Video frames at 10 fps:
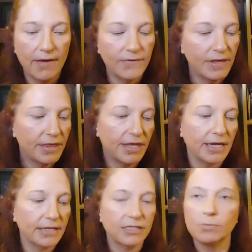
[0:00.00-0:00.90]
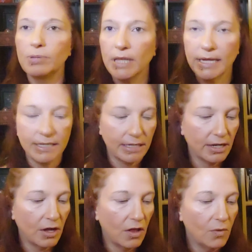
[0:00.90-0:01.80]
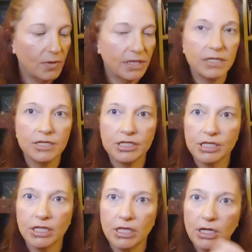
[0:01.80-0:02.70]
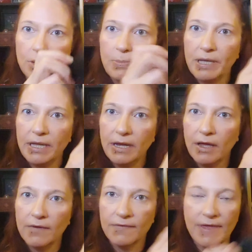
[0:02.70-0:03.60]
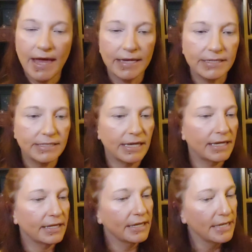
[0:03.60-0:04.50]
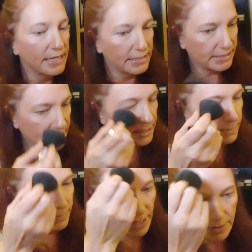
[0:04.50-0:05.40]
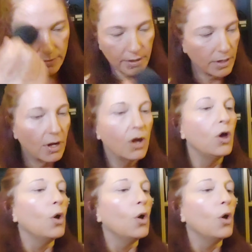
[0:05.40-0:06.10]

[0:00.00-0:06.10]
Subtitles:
everything to blend it all with just a little bit of that setting powder